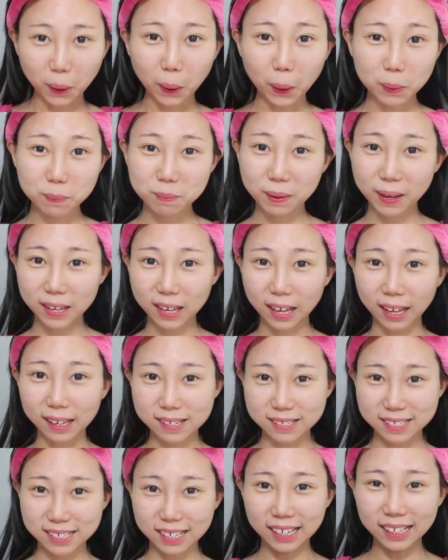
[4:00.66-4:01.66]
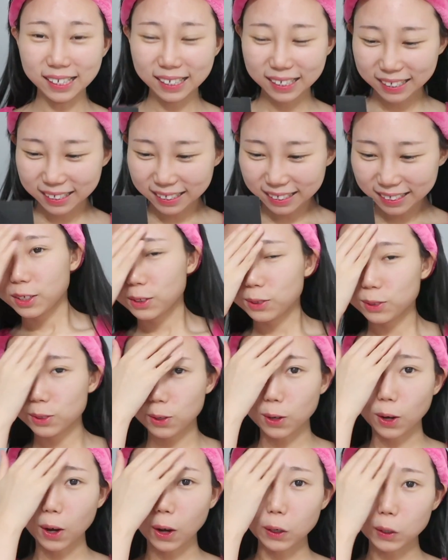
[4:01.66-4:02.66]
Oh my god. I don't
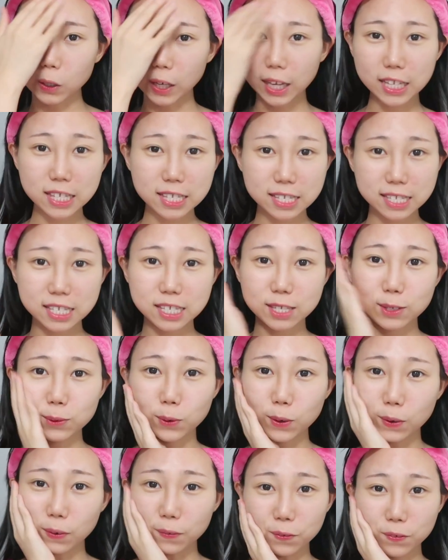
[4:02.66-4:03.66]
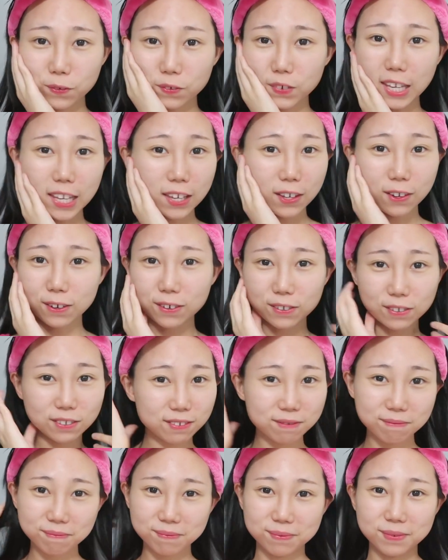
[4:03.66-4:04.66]
know how it will
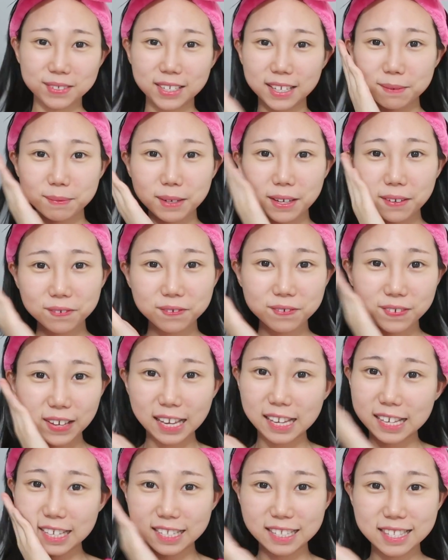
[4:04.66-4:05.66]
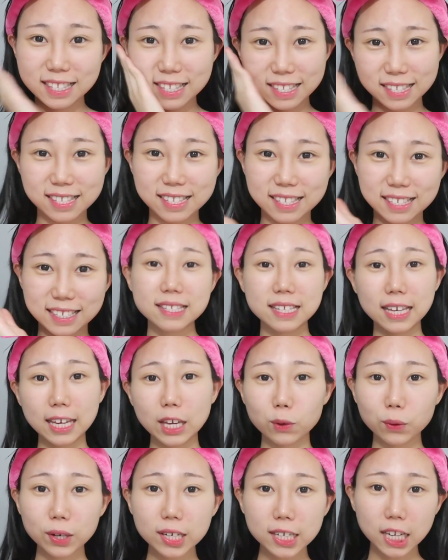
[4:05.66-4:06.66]
feel my face. And the
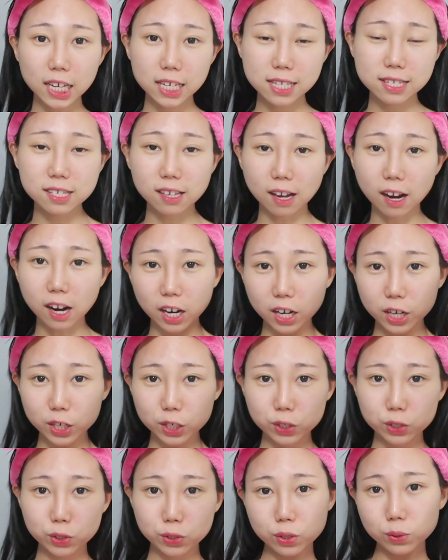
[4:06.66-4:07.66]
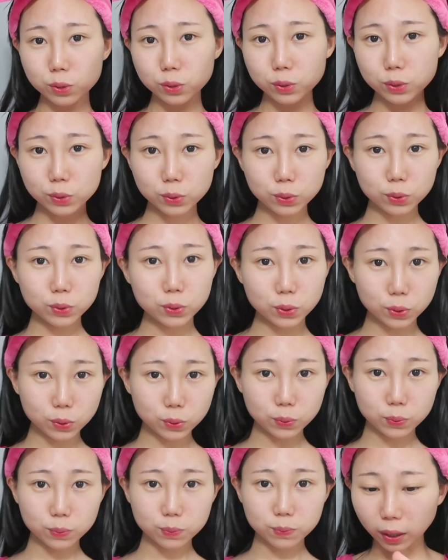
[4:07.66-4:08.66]
ingredients are
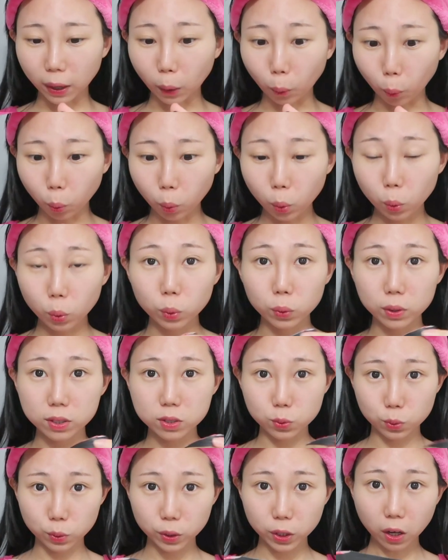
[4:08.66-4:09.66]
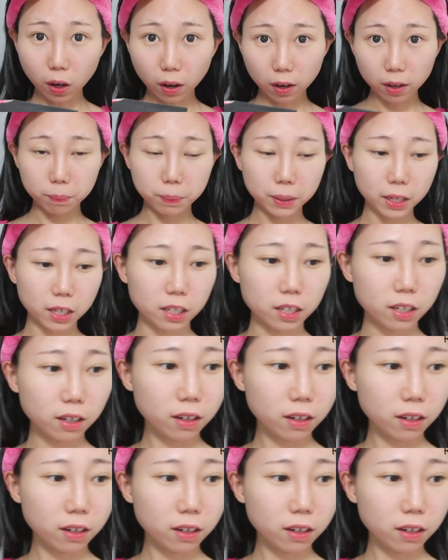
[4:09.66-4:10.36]
oh, it's really hot pink.